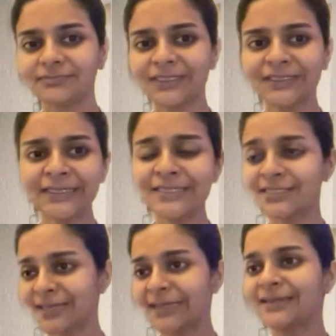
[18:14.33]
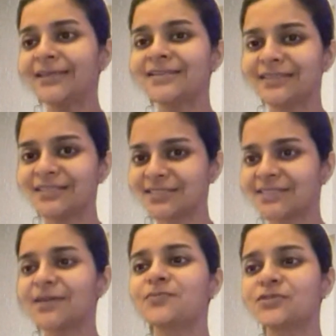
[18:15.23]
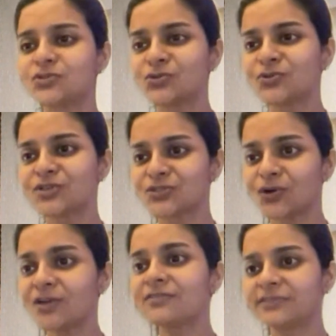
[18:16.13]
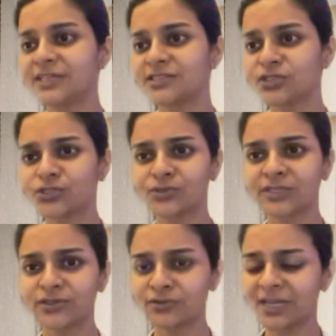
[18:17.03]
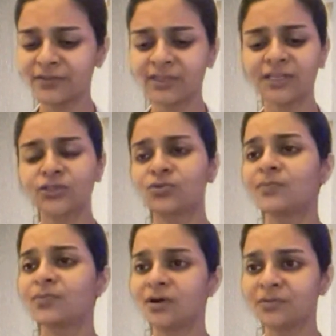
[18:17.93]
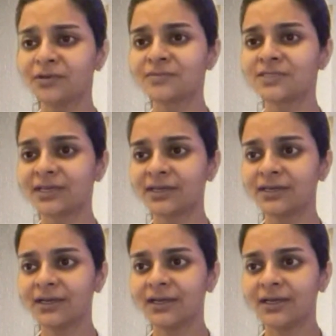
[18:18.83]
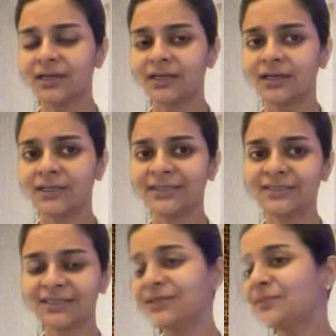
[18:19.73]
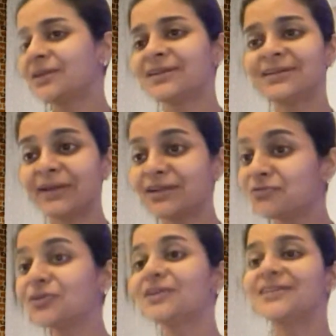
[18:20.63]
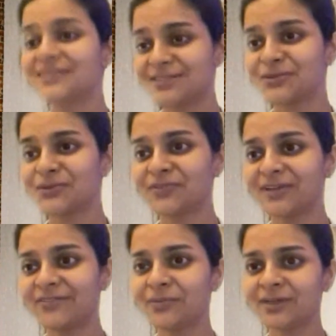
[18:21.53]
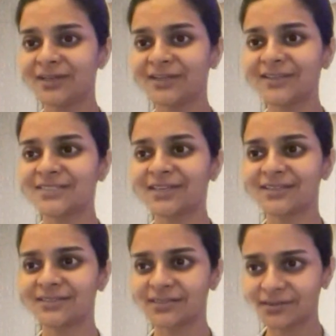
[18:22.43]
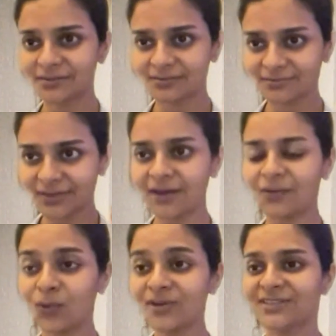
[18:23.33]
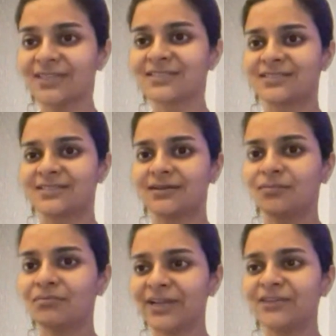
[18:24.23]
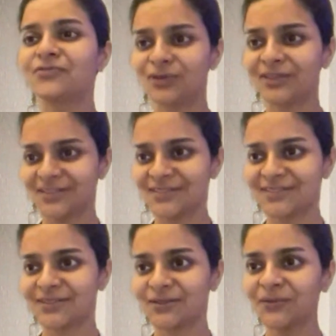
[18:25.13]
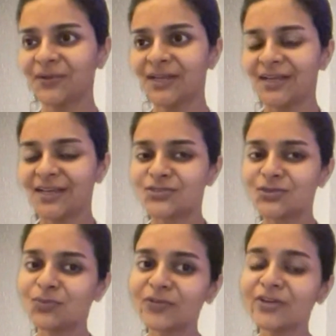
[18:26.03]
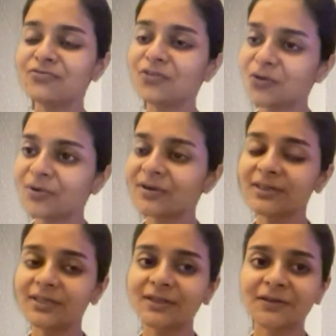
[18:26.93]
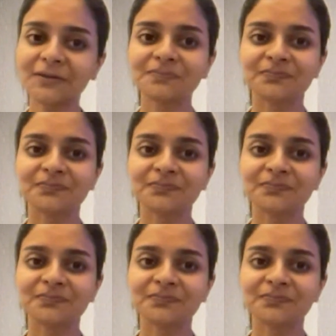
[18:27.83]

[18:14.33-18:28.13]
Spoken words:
these techniques, these tips to resolve these issues and to navigate through our problems. And then nothing better than mindfulness, you know, if everybody understands what is mindfulness, you know. So moving forward, Dr.